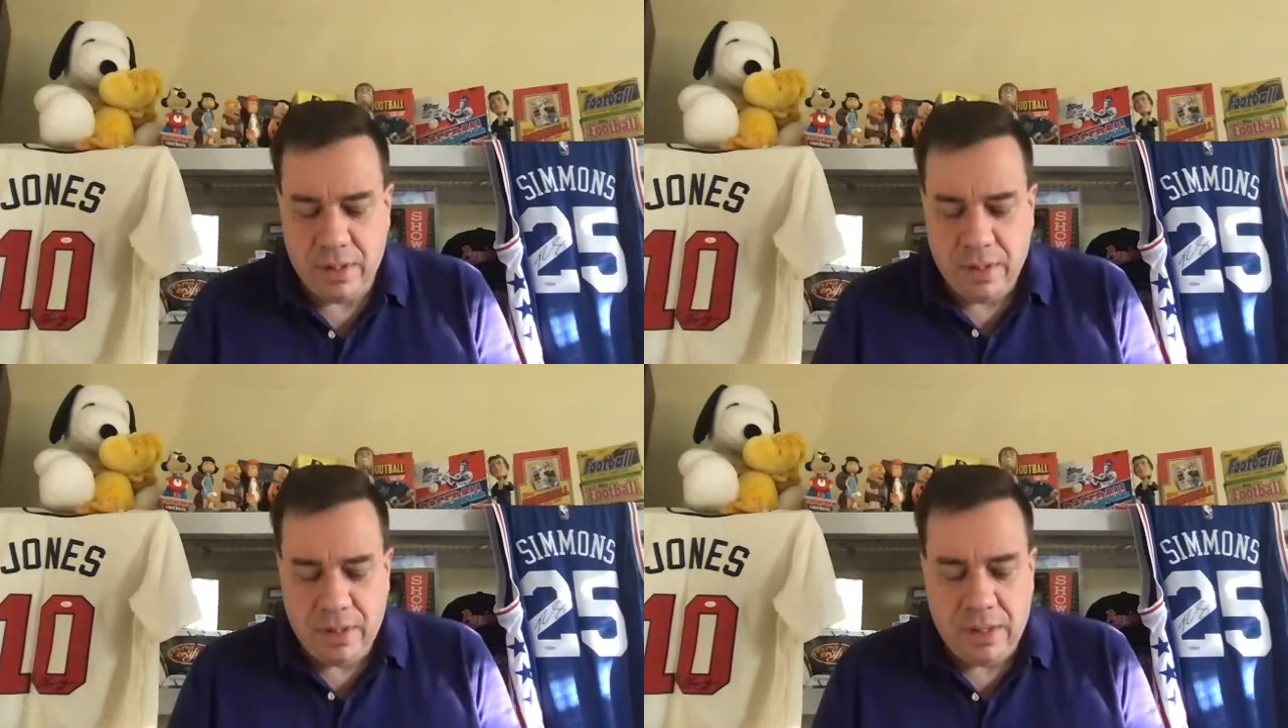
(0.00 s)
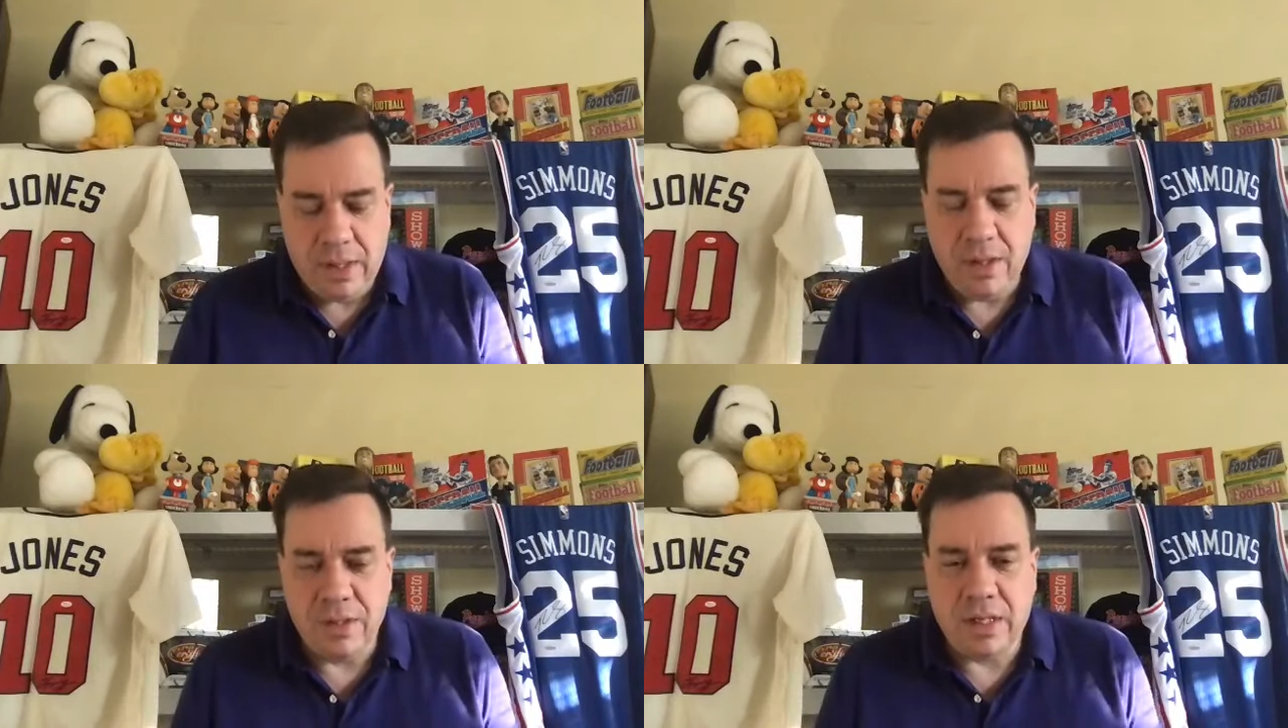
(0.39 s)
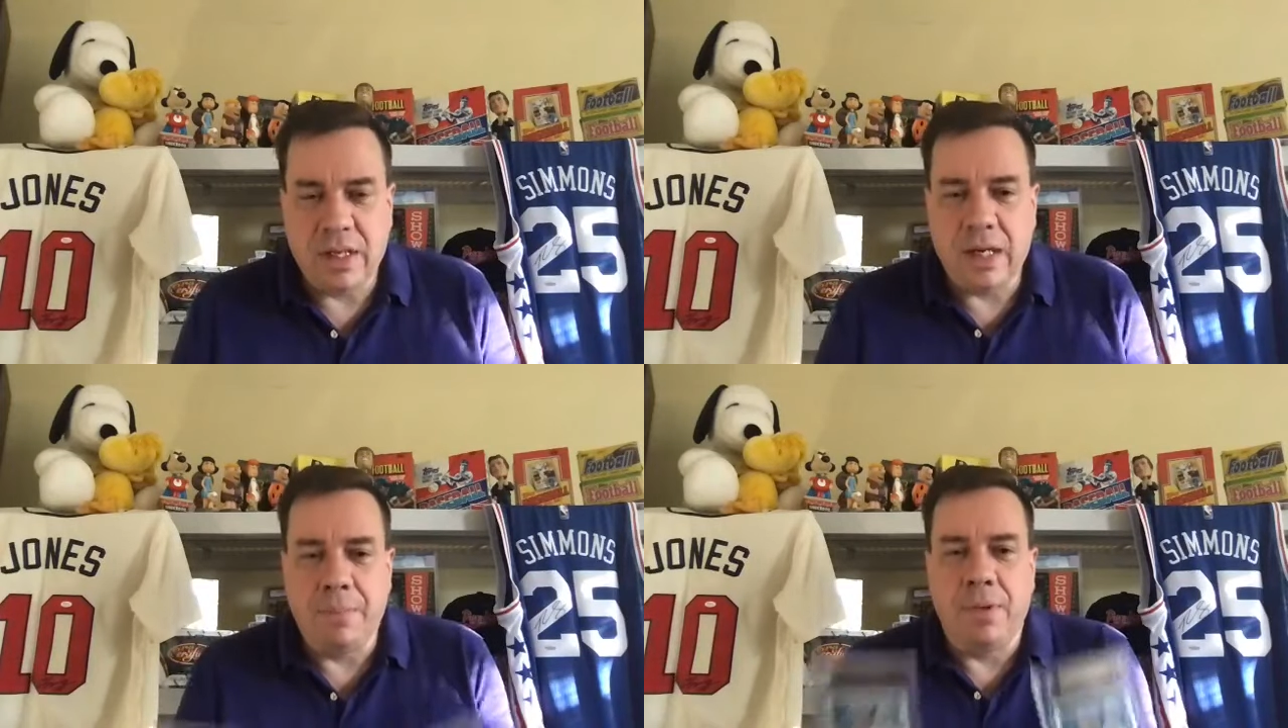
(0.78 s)
Here's a
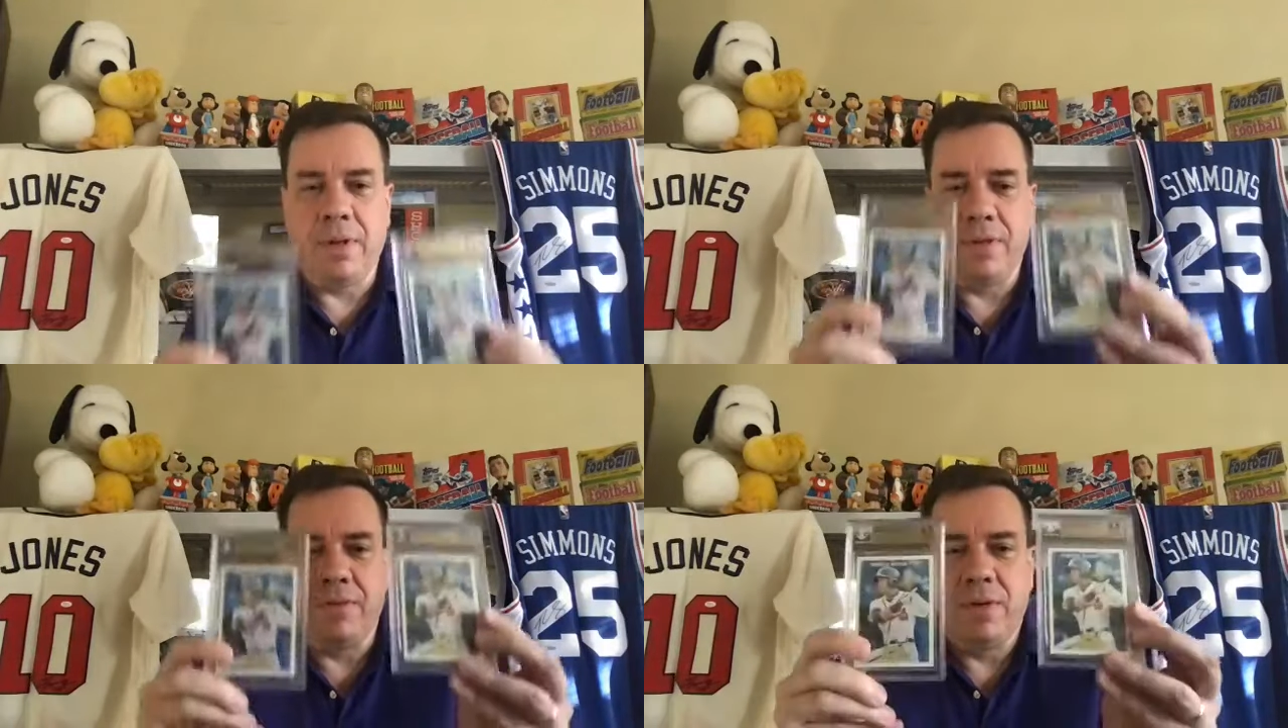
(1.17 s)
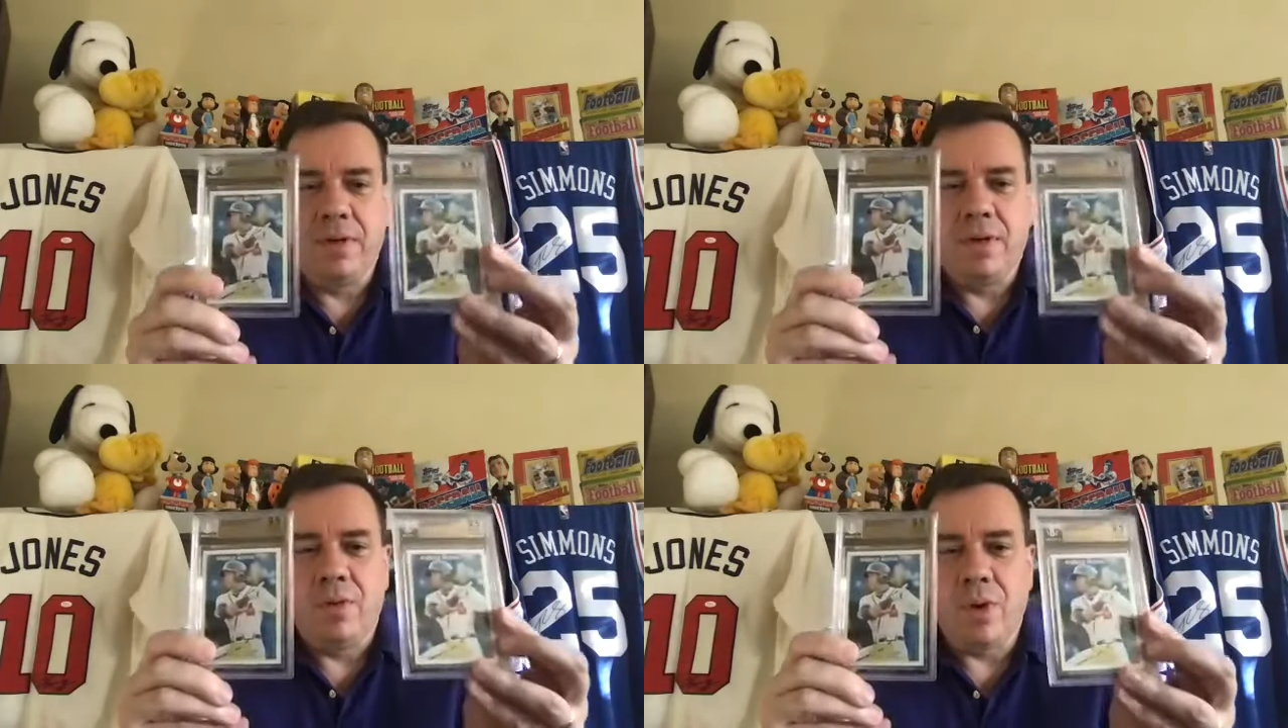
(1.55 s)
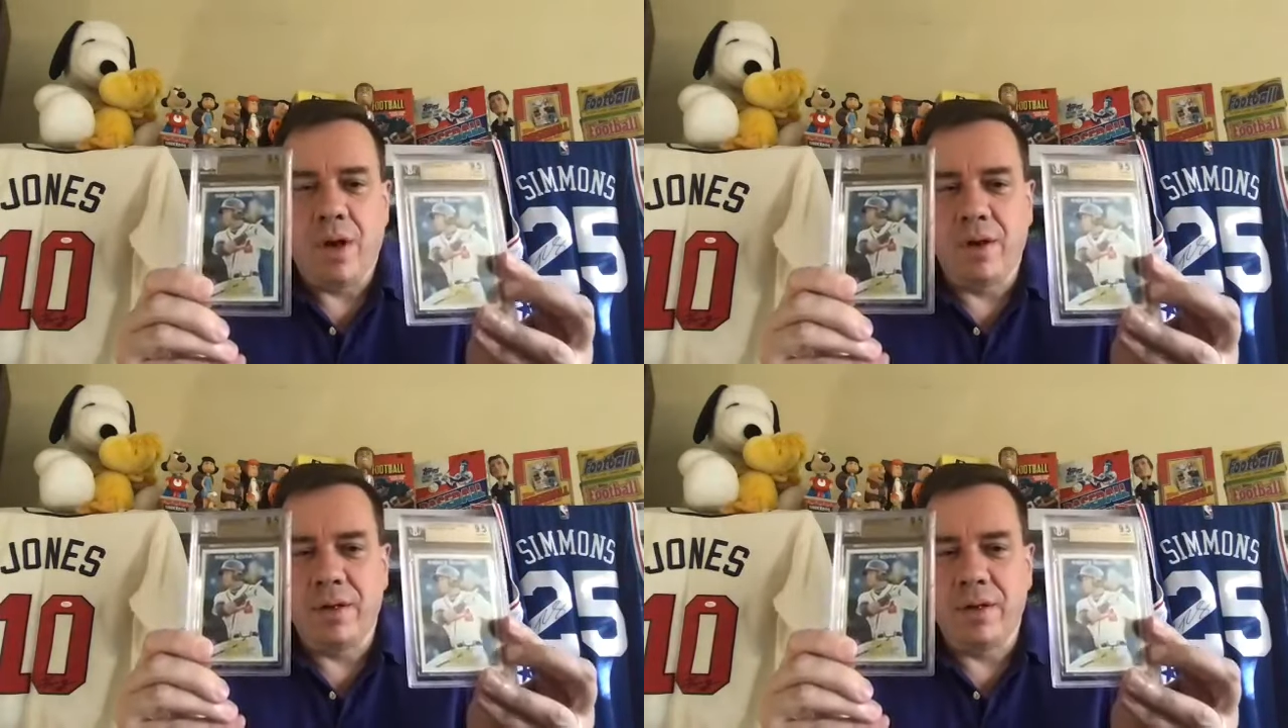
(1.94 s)
couple of Ronald